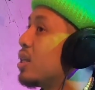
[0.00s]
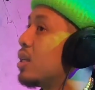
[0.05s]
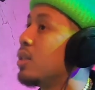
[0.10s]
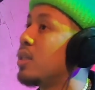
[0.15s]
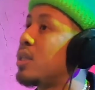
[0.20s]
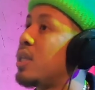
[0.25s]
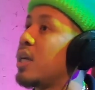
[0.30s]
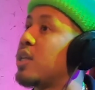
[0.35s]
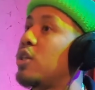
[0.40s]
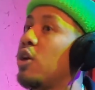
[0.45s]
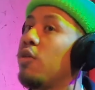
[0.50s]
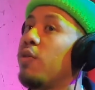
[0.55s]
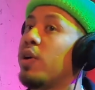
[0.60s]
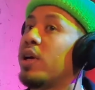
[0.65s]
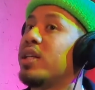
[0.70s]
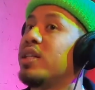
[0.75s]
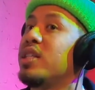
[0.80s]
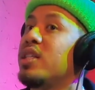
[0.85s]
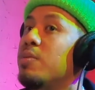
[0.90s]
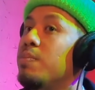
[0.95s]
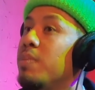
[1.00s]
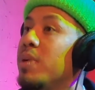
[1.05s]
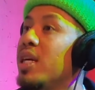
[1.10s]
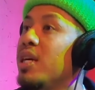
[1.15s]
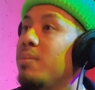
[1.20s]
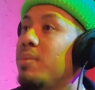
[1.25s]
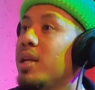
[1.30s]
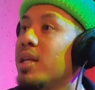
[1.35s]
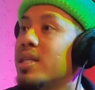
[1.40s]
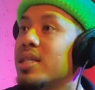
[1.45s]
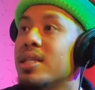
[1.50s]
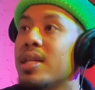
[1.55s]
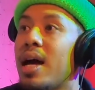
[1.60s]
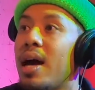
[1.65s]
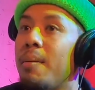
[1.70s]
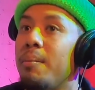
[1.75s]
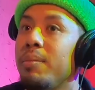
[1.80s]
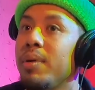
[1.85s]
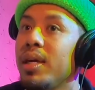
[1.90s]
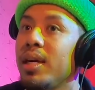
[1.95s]
Something takes over because it's me, but it's
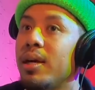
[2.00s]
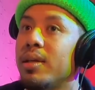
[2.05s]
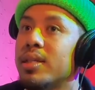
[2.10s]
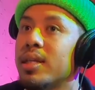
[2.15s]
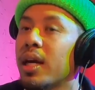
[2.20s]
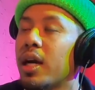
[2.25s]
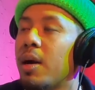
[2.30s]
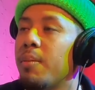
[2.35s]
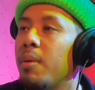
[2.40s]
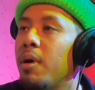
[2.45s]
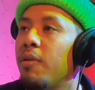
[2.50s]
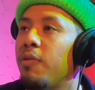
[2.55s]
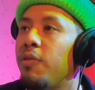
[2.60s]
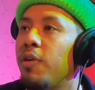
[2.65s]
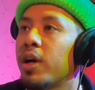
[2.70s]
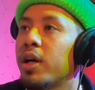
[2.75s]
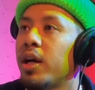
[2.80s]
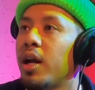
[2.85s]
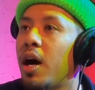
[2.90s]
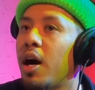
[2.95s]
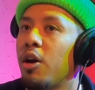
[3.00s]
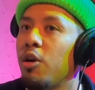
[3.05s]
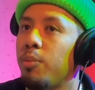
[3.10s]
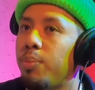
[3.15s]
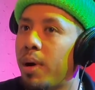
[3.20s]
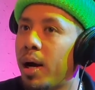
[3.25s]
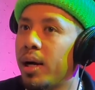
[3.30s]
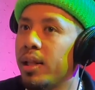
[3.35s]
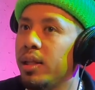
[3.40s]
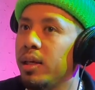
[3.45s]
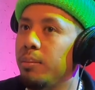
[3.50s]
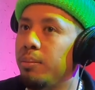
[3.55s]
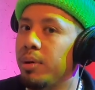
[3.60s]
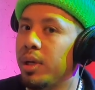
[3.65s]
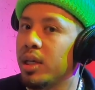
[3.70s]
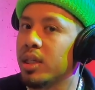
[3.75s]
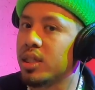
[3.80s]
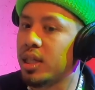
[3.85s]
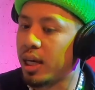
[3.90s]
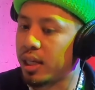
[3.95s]
not me. It's like I'm on fucking autopilot, but
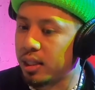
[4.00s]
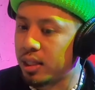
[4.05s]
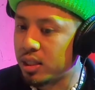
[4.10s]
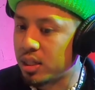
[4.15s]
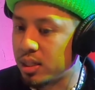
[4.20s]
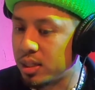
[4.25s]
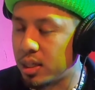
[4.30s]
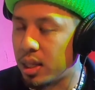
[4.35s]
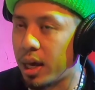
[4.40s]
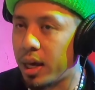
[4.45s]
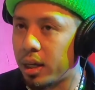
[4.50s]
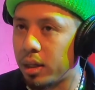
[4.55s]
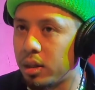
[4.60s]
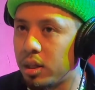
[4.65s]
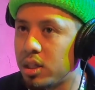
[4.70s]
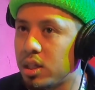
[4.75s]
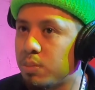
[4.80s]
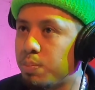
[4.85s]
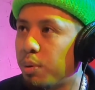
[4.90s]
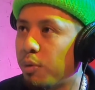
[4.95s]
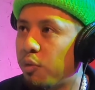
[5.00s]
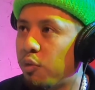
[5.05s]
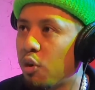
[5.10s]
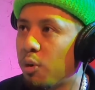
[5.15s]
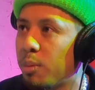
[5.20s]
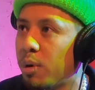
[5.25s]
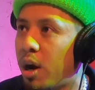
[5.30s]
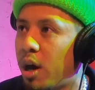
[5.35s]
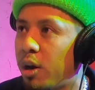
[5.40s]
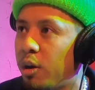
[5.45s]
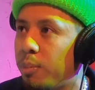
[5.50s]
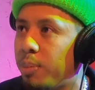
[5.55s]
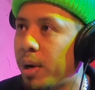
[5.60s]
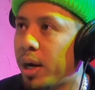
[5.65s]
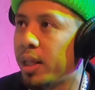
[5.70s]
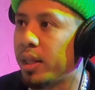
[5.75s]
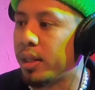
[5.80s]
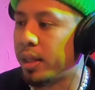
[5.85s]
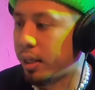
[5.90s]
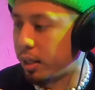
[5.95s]
it's like this is performer
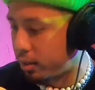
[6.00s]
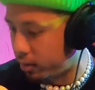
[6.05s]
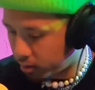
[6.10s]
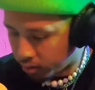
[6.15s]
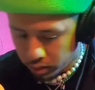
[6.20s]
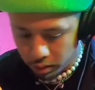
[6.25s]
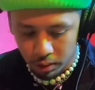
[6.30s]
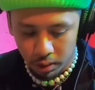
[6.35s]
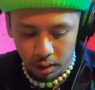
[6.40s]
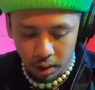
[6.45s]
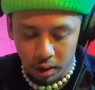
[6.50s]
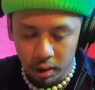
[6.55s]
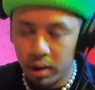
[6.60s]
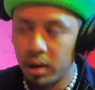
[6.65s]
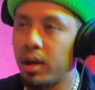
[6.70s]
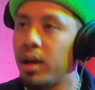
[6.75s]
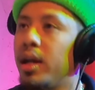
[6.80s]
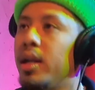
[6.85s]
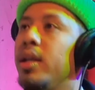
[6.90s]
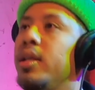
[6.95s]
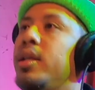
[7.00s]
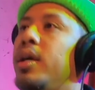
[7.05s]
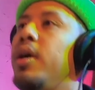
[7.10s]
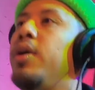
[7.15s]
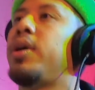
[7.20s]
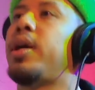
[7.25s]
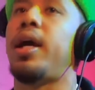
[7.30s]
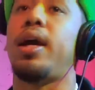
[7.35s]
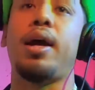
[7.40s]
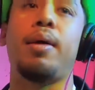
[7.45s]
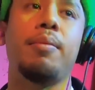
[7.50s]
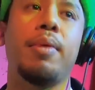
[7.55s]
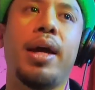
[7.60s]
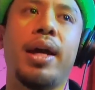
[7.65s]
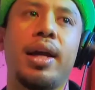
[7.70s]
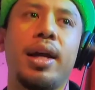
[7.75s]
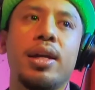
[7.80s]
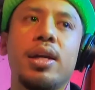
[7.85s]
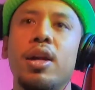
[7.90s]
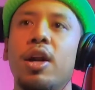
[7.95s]
autopilot, like. And it's like, okay, I'm
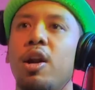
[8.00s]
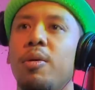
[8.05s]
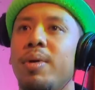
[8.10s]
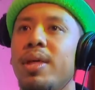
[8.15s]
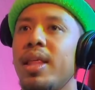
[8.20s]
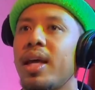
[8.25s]
like, you know what I mean?